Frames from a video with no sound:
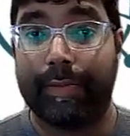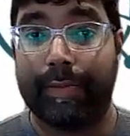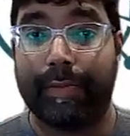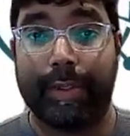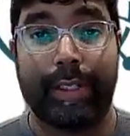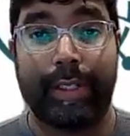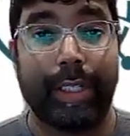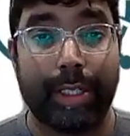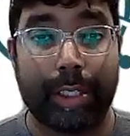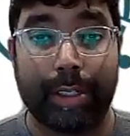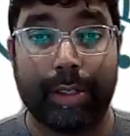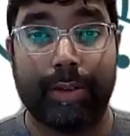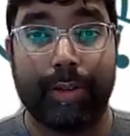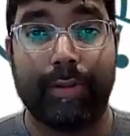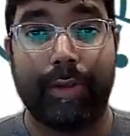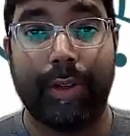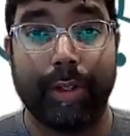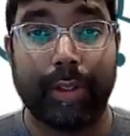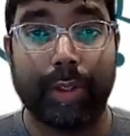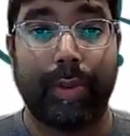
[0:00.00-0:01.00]
physician
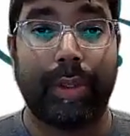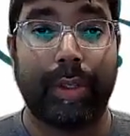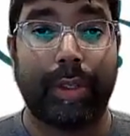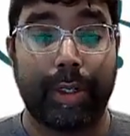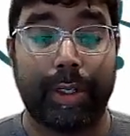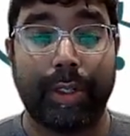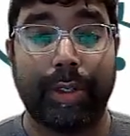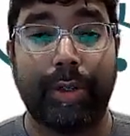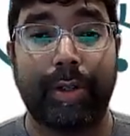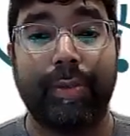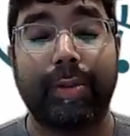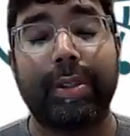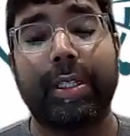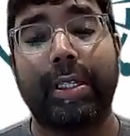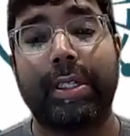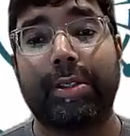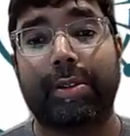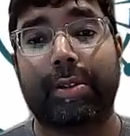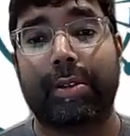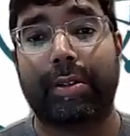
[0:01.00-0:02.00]
who knows what they're doing with
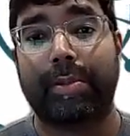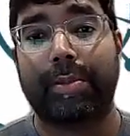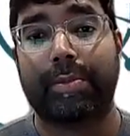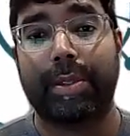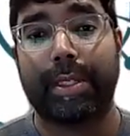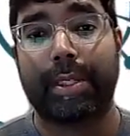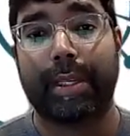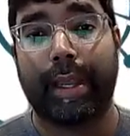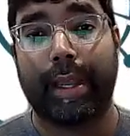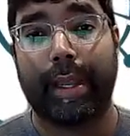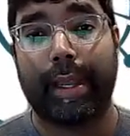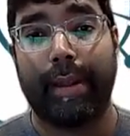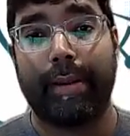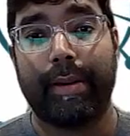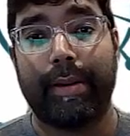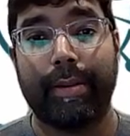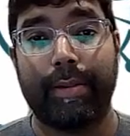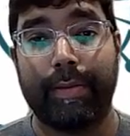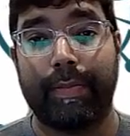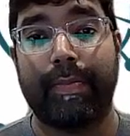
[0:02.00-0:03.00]
these herbs
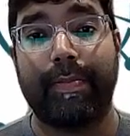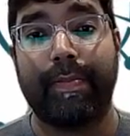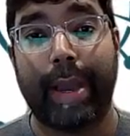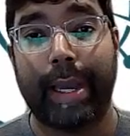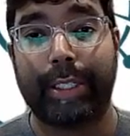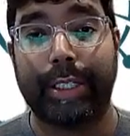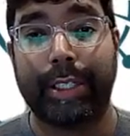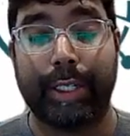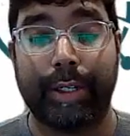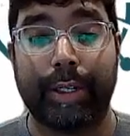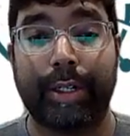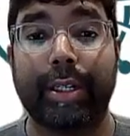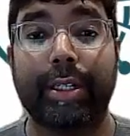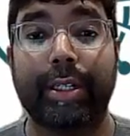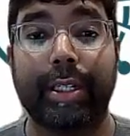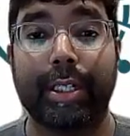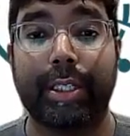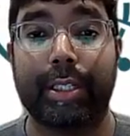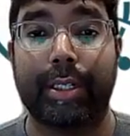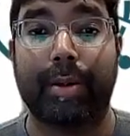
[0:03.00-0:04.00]
and matching your
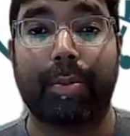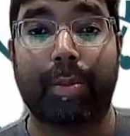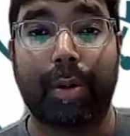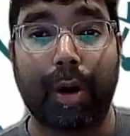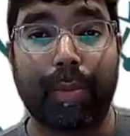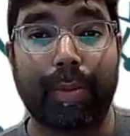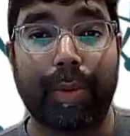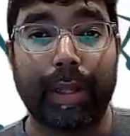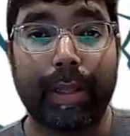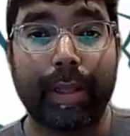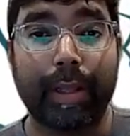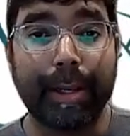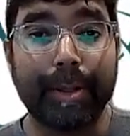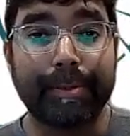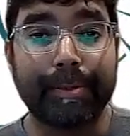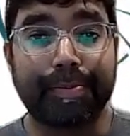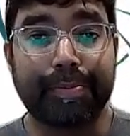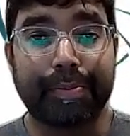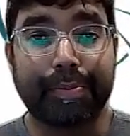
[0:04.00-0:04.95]
condition appropriately.